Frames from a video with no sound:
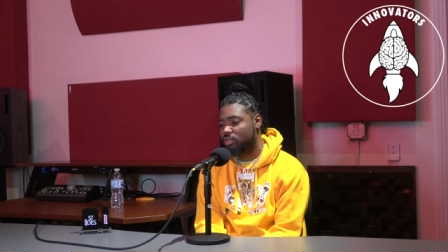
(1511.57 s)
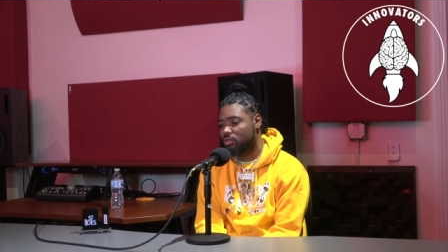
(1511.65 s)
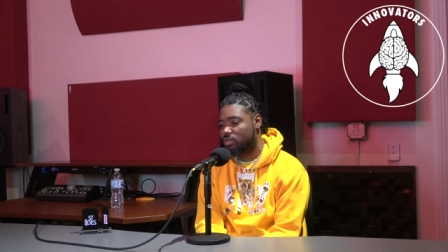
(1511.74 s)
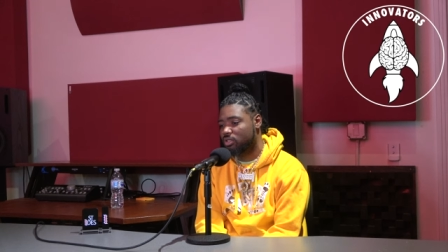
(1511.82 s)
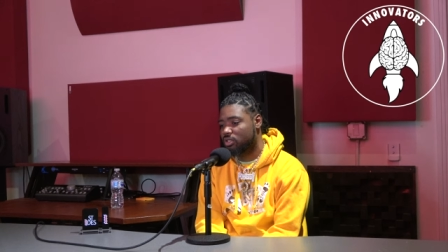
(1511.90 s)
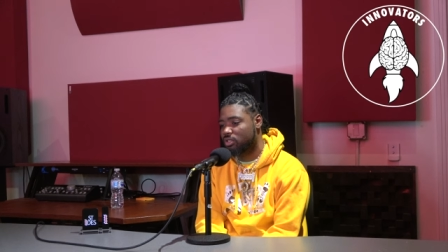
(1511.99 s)

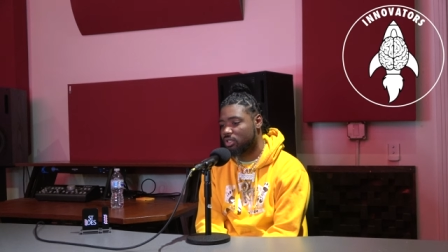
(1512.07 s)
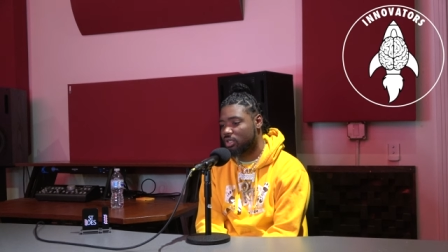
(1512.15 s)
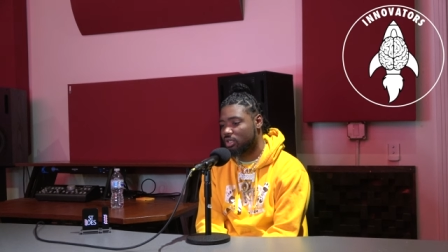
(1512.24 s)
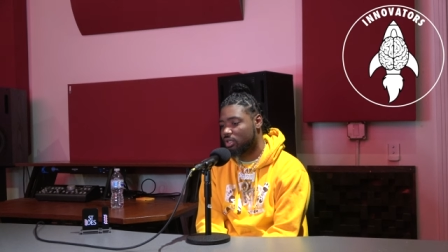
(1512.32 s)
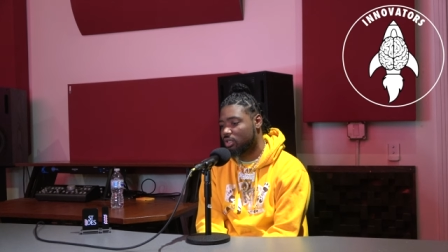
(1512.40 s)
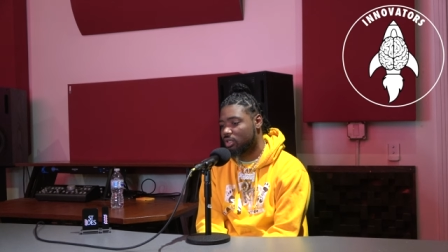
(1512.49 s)
So it's just
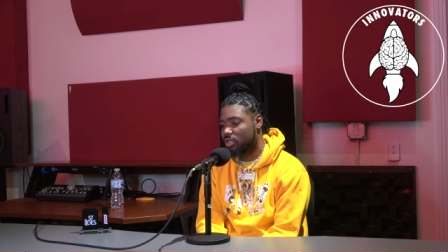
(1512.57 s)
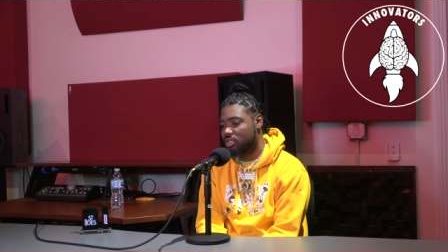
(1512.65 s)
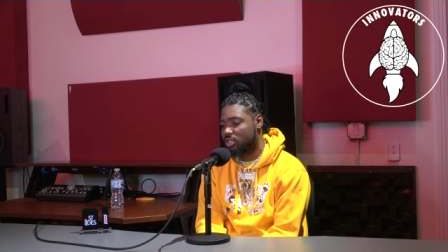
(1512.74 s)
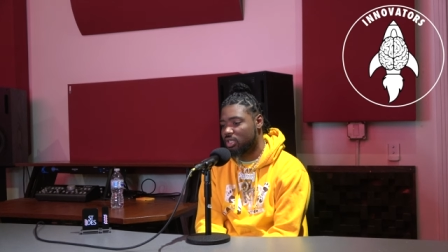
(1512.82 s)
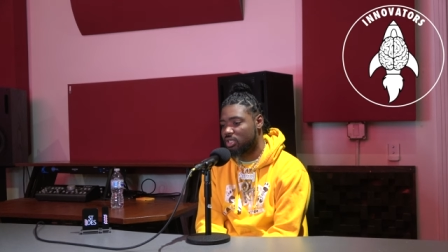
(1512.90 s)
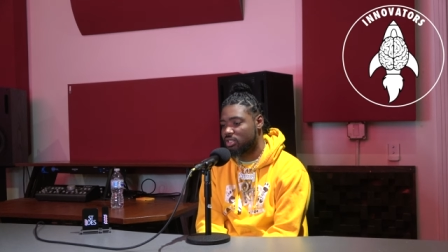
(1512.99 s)
like
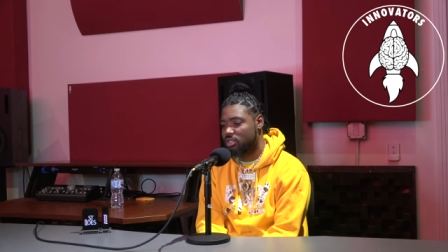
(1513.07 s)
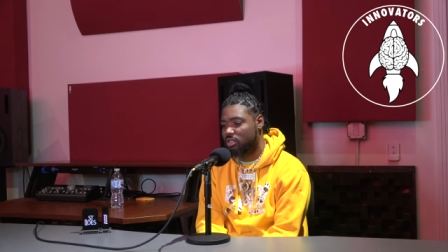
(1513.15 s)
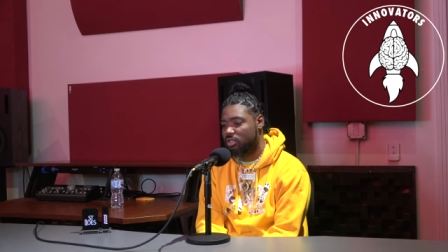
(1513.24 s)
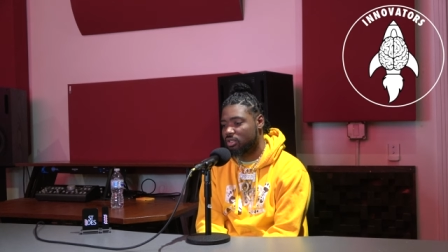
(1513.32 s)
it's easy.